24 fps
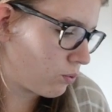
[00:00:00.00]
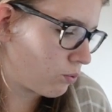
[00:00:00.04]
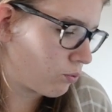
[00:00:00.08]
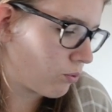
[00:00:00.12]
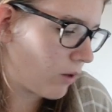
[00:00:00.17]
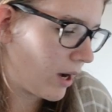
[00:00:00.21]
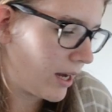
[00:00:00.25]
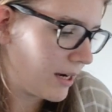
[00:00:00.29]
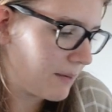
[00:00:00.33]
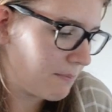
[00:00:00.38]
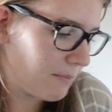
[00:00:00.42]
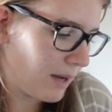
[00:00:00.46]

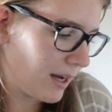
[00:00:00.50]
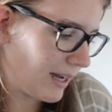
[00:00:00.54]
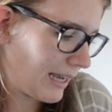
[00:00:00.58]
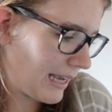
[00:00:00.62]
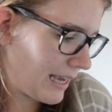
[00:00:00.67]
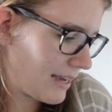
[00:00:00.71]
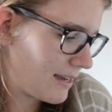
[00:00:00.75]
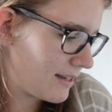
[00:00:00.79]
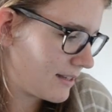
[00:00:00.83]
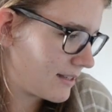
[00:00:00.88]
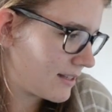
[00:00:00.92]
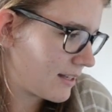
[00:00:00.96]
crud
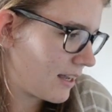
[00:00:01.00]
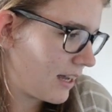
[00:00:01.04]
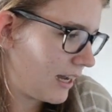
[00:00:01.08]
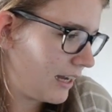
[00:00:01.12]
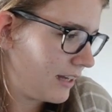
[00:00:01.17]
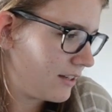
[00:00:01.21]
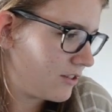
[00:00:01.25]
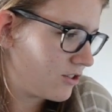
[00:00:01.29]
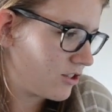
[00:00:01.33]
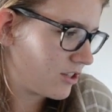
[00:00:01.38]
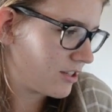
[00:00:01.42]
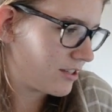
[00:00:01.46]
monkeys,
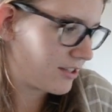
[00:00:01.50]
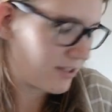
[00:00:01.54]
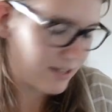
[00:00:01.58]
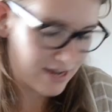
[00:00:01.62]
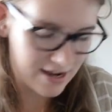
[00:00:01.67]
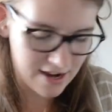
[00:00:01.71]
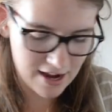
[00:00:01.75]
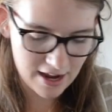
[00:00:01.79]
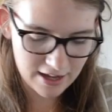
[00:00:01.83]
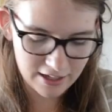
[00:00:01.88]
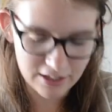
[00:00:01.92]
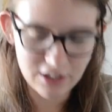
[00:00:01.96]
I just
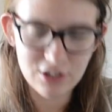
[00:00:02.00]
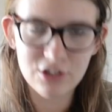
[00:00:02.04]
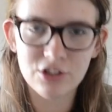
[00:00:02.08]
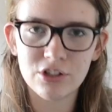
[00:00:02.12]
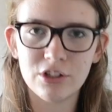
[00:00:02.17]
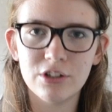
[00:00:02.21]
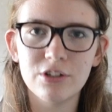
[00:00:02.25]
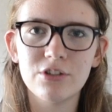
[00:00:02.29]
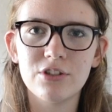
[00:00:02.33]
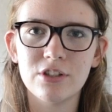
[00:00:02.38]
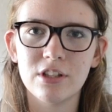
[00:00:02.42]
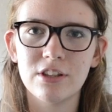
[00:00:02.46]
A,
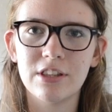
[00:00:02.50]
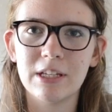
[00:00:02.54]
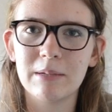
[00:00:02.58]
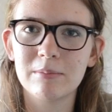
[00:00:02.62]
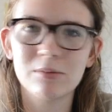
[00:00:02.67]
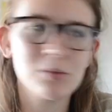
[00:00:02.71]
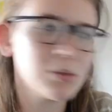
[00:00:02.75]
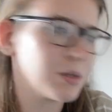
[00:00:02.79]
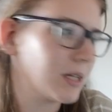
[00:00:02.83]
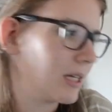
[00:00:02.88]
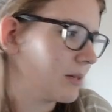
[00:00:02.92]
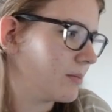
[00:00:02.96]
showed you the thing I'm
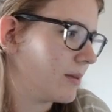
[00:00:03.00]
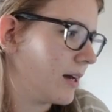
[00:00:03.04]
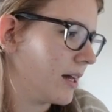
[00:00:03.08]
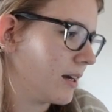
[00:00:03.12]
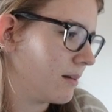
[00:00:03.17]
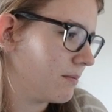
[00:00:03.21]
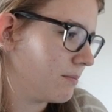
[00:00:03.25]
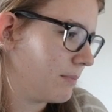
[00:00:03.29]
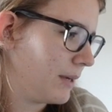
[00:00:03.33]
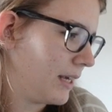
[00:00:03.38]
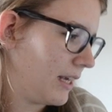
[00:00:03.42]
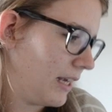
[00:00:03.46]
talking about,
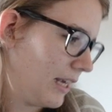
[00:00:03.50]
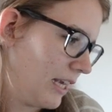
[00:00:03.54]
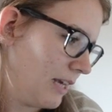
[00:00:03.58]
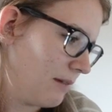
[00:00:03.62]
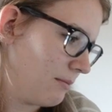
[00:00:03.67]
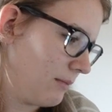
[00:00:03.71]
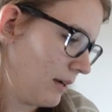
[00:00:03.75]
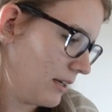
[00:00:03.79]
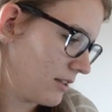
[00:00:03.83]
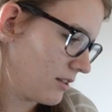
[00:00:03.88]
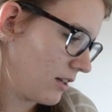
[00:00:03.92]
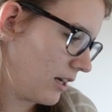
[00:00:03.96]
and B,
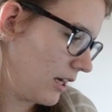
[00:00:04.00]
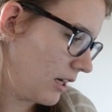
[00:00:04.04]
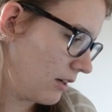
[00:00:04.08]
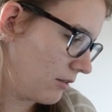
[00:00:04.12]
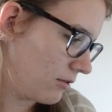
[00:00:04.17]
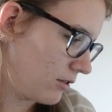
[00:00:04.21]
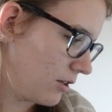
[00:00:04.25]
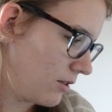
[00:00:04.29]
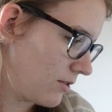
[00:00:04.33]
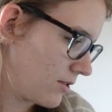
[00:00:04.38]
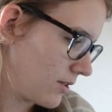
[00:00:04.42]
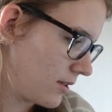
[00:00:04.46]
hit my dying
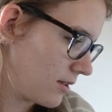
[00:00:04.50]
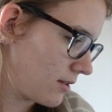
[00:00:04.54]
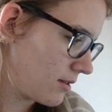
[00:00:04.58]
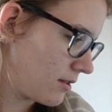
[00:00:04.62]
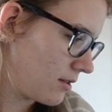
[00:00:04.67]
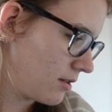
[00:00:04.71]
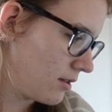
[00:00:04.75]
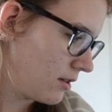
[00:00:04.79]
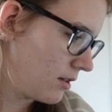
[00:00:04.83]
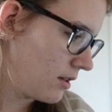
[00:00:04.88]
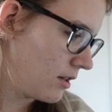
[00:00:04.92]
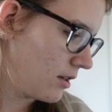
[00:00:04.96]
roses.
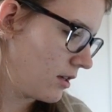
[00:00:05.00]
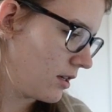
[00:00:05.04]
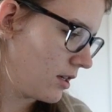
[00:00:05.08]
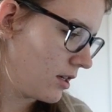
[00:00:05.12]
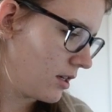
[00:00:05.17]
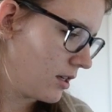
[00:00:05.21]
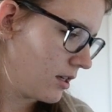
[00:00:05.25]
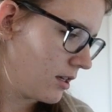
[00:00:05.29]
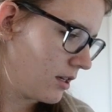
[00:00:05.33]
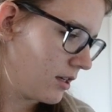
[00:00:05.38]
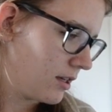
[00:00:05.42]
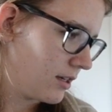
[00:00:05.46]

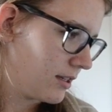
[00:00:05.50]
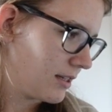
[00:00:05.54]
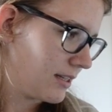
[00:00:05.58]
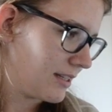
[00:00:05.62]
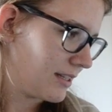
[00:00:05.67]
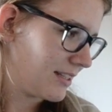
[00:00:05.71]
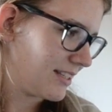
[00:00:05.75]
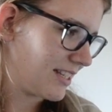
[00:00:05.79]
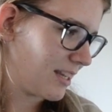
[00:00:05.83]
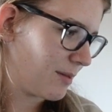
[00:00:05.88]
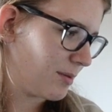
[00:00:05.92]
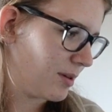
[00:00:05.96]

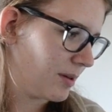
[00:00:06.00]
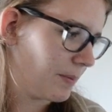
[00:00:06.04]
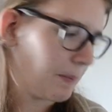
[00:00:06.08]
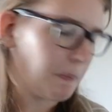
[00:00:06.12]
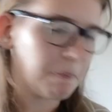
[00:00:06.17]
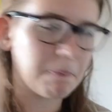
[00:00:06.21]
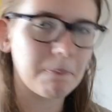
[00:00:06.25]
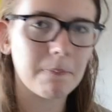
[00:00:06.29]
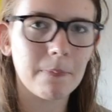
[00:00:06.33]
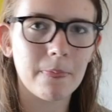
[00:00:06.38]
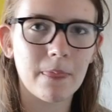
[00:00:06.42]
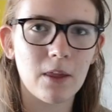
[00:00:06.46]
Damn it.
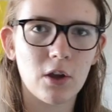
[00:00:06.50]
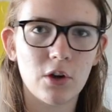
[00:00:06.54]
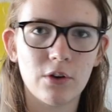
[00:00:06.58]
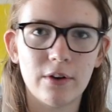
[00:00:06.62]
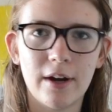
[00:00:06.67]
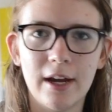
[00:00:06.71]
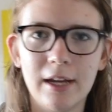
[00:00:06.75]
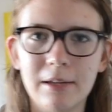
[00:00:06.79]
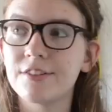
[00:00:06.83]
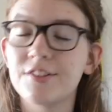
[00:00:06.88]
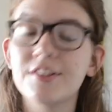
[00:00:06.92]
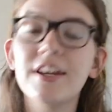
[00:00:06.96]

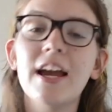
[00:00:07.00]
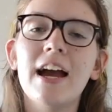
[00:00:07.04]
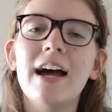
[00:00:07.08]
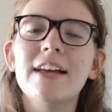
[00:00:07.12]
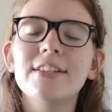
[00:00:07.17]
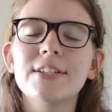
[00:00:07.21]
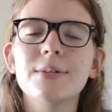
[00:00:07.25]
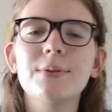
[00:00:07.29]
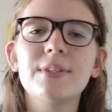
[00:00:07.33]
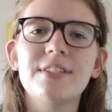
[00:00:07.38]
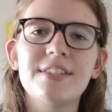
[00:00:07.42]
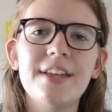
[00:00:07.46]
Great. So yeah, as
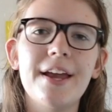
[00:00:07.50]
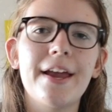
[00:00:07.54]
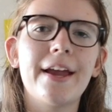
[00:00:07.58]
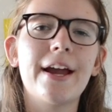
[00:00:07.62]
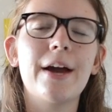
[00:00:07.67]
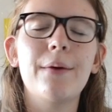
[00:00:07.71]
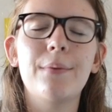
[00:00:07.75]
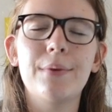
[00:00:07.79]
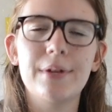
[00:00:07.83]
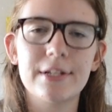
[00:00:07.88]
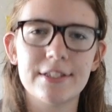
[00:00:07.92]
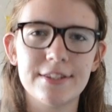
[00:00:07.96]
I was saying,
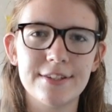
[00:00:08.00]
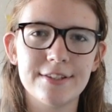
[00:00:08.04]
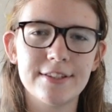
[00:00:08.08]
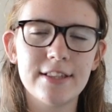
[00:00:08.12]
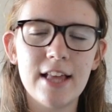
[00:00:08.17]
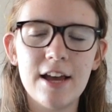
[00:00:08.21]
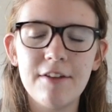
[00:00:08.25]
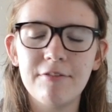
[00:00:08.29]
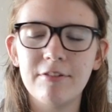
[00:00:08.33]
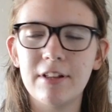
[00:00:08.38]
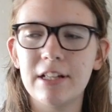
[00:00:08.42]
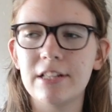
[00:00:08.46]
I went to this
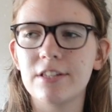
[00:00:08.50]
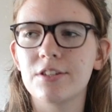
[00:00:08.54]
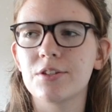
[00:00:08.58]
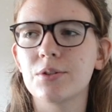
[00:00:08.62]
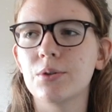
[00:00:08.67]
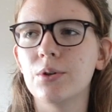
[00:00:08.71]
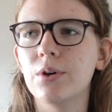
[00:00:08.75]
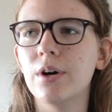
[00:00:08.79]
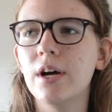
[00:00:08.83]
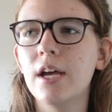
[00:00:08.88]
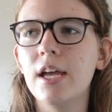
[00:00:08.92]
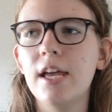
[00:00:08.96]
Lifeline
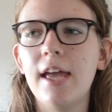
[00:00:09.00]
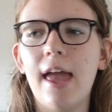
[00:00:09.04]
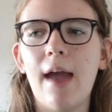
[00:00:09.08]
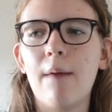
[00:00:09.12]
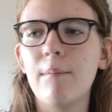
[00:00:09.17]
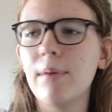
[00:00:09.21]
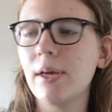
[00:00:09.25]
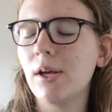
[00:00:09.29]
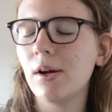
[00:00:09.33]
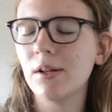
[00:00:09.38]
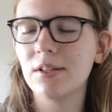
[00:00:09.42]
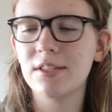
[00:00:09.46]
store and
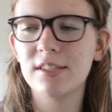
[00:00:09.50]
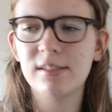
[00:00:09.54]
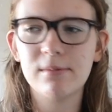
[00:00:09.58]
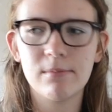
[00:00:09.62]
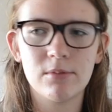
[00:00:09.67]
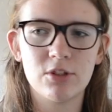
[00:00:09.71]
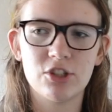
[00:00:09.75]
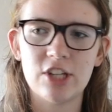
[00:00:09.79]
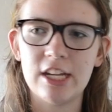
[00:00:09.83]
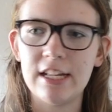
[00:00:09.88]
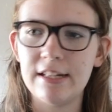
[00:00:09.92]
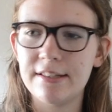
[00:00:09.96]
we got some
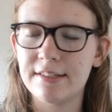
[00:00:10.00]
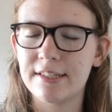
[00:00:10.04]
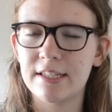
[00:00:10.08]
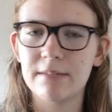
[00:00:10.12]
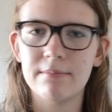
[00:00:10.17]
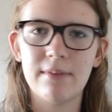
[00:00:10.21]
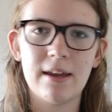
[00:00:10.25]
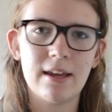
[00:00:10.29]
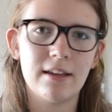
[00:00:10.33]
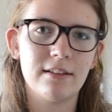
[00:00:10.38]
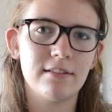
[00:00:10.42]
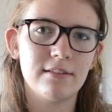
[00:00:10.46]
sheets to
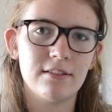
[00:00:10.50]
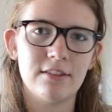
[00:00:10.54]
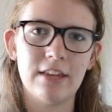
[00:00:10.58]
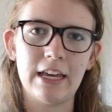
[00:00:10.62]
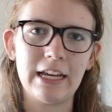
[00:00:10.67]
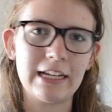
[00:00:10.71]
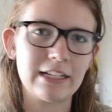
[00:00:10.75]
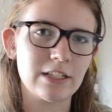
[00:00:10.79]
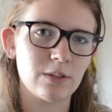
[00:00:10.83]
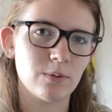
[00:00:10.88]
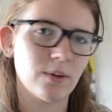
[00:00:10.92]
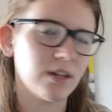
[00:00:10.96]
make
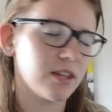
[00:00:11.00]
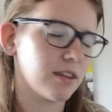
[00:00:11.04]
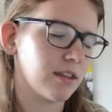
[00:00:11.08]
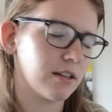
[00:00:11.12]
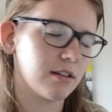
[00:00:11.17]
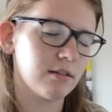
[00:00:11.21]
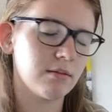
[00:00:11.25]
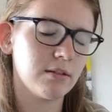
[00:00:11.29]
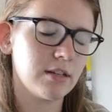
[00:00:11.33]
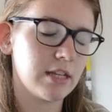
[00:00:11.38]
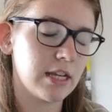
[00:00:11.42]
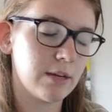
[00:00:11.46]
things with,
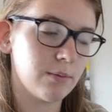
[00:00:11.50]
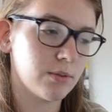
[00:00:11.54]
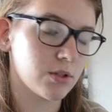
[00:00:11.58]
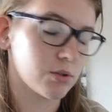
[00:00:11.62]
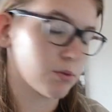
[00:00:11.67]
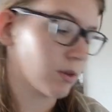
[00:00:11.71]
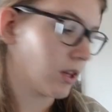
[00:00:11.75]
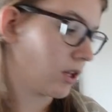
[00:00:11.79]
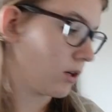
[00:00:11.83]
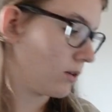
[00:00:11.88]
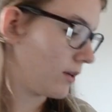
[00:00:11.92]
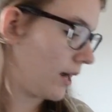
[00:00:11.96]
and it was
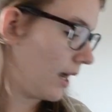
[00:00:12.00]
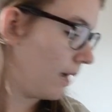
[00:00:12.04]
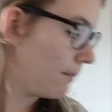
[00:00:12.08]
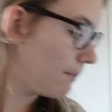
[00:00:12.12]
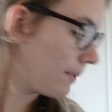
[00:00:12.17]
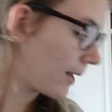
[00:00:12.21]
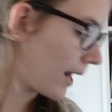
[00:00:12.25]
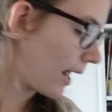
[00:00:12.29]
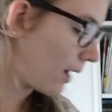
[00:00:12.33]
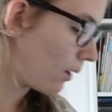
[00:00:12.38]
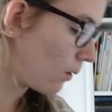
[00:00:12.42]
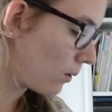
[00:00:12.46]
really great.
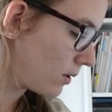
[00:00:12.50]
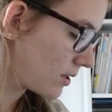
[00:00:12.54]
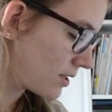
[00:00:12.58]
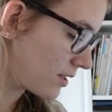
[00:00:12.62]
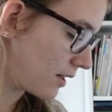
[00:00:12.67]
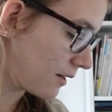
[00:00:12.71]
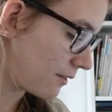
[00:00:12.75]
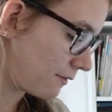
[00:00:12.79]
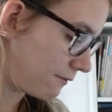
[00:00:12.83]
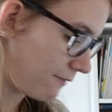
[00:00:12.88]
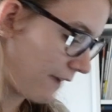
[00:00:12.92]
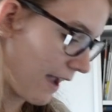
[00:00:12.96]
But I
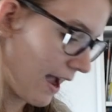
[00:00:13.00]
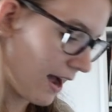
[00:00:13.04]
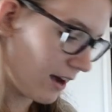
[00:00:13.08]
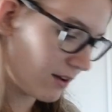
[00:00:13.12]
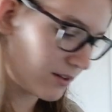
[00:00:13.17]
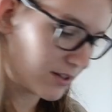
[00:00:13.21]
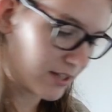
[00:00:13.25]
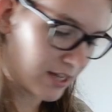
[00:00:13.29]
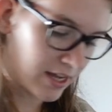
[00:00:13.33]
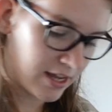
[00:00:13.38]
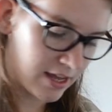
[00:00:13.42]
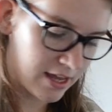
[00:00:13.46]
also
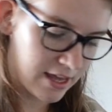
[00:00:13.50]
found